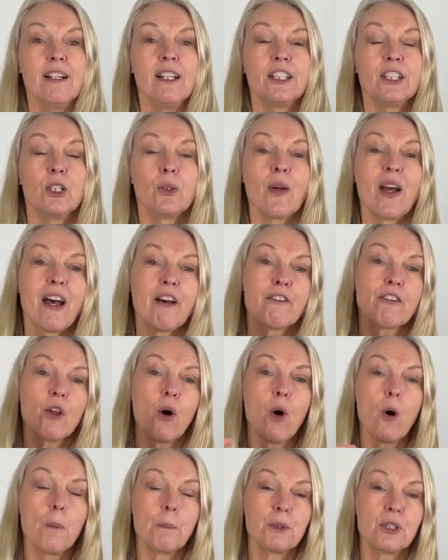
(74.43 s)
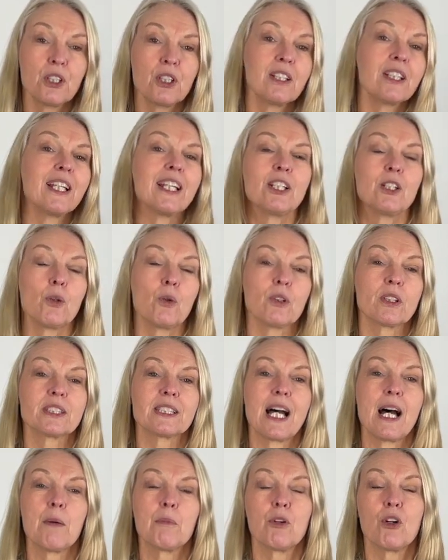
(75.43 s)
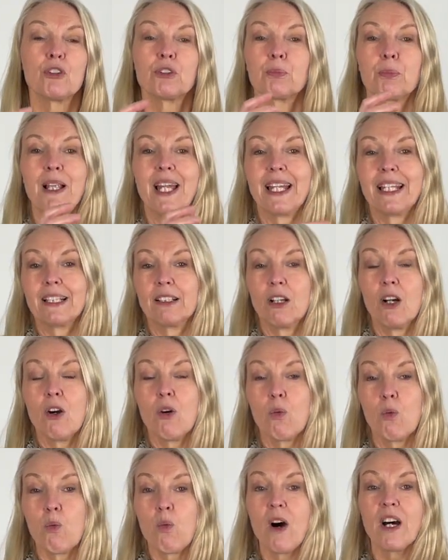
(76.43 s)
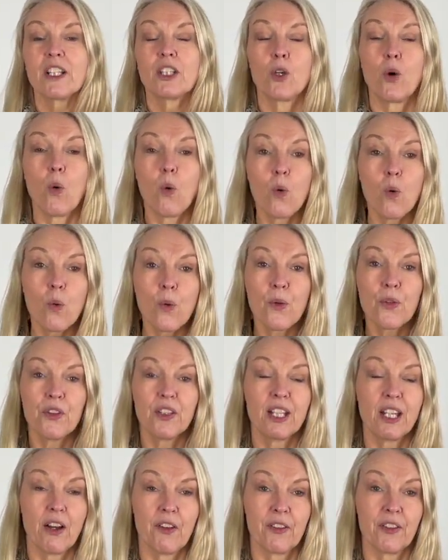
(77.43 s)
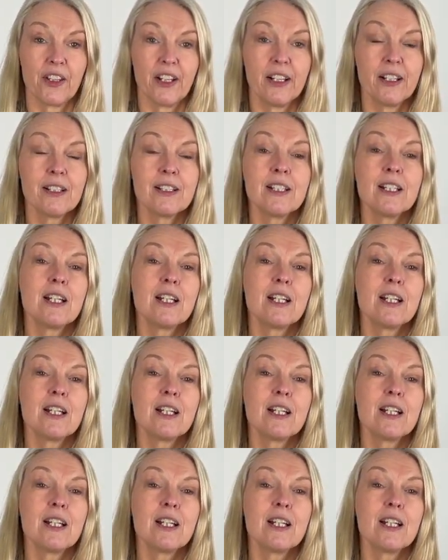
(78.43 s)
You have the option in your exam of playing one or the other,